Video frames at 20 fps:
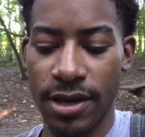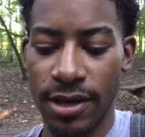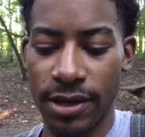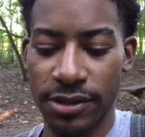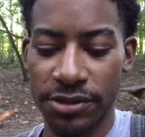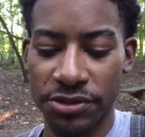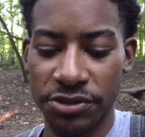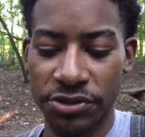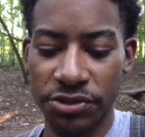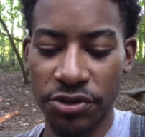
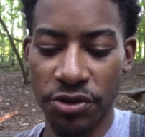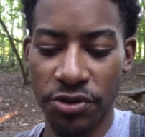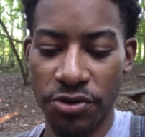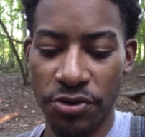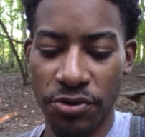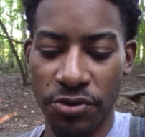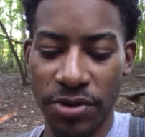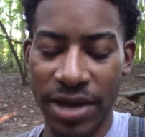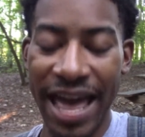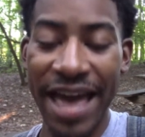
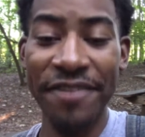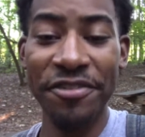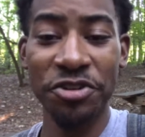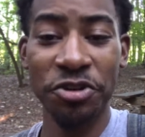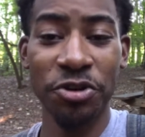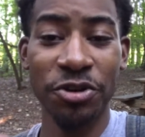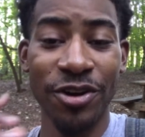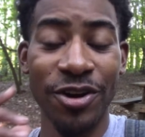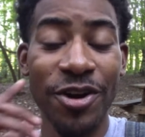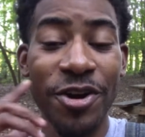So heaven
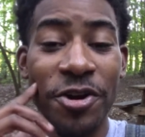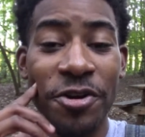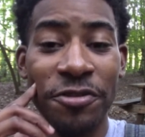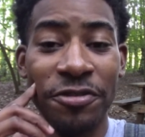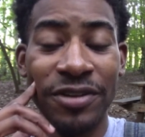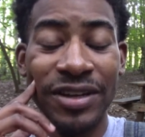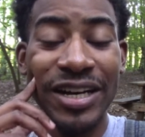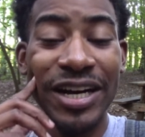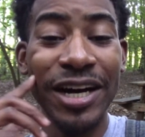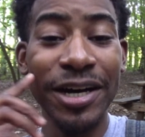on
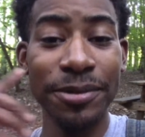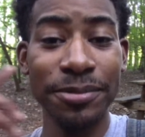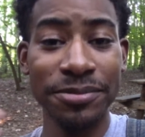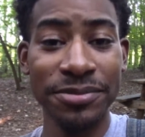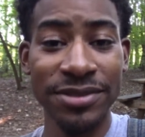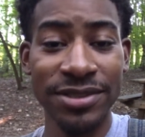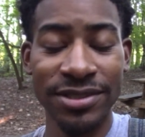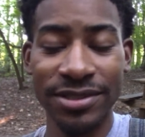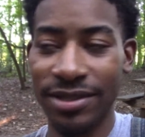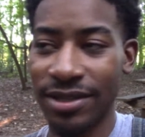earth
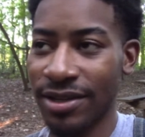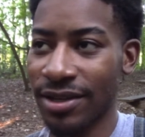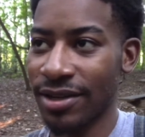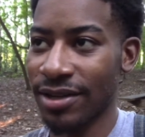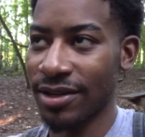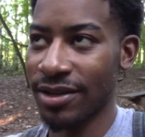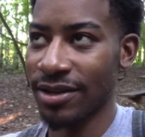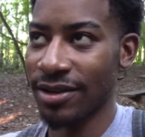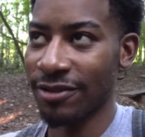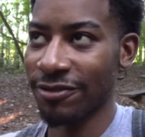comes
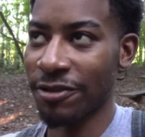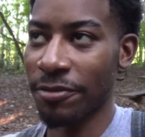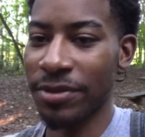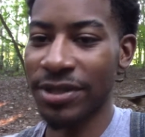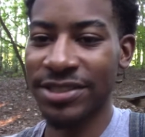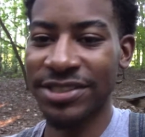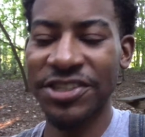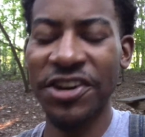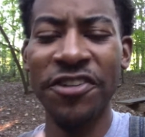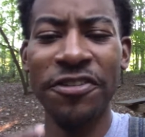from a
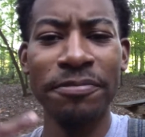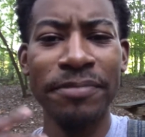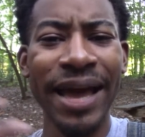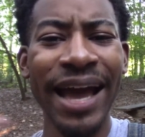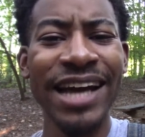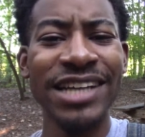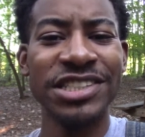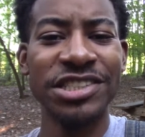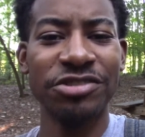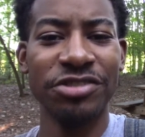
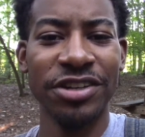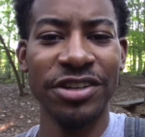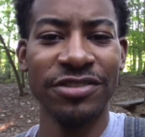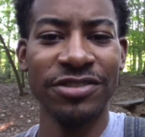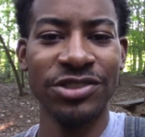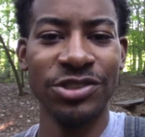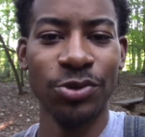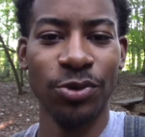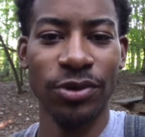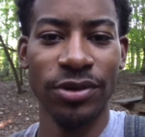self-mastery of
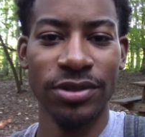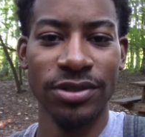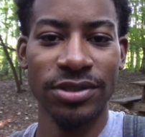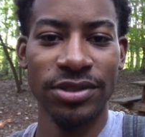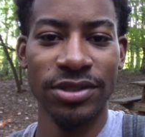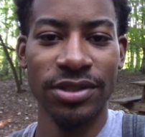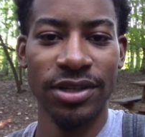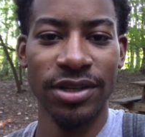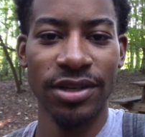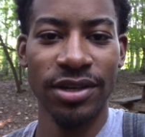sorts.